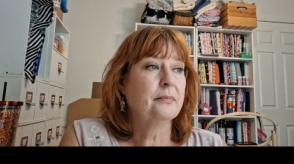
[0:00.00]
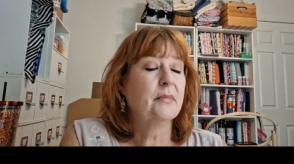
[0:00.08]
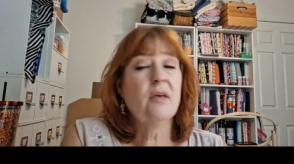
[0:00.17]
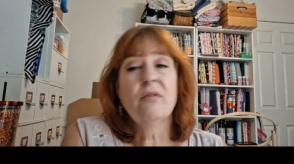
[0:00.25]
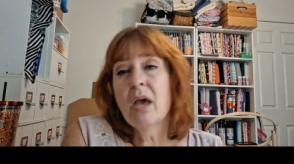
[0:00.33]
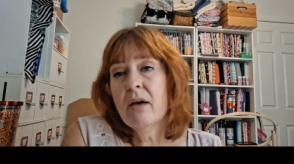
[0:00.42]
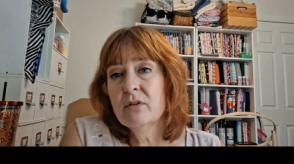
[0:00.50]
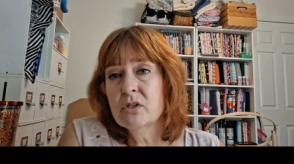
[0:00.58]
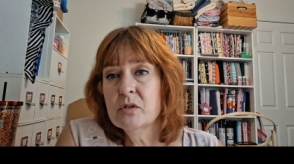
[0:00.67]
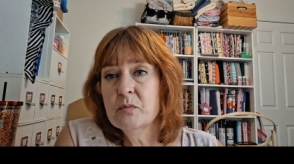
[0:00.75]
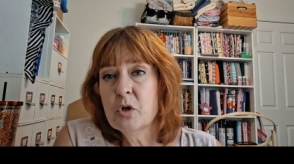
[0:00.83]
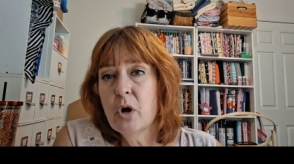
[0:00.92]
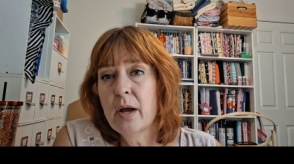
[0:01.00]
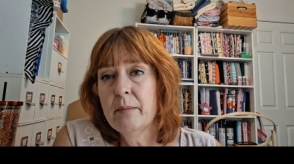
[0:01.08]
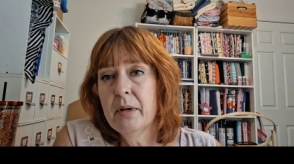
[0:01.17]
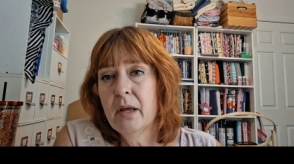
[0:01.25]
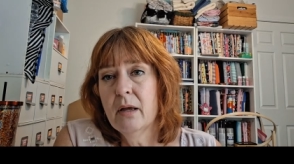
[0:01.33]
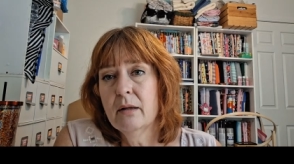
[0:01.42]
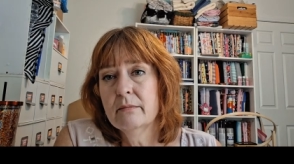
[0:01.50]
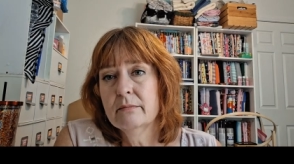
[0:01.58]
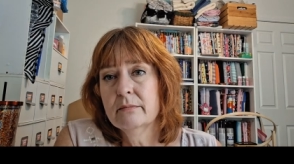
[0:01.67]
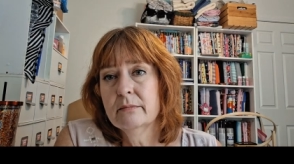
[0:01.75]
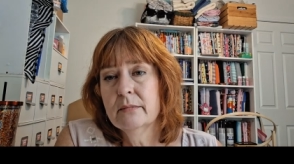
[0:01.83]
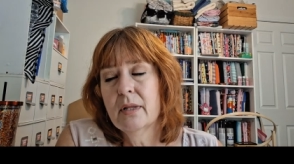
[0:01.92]
If you haven't subscribed yet,
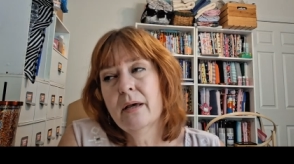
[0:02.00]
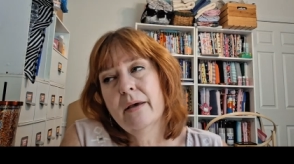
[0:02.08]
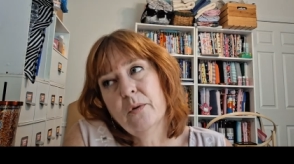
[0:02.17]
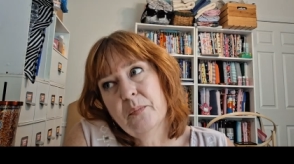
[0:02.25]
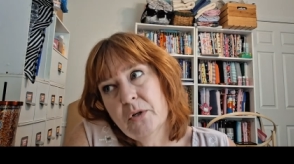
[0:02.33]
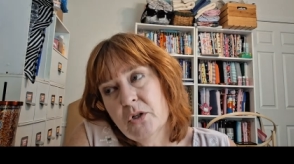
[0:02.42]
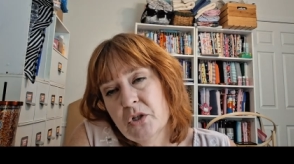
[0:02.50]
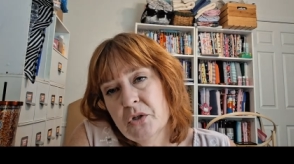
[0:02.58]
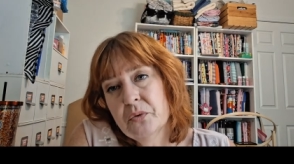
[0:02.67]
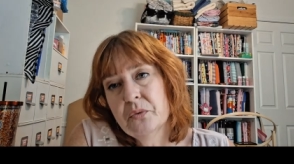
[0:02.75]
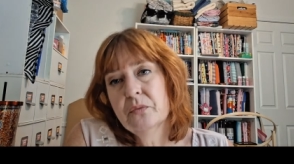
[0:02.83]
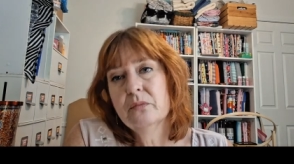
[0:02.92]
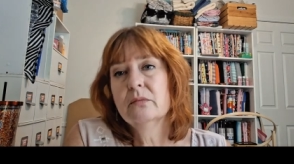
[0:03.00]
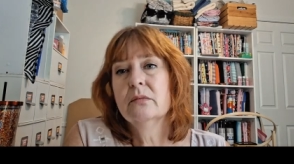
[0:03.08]
I hope you do.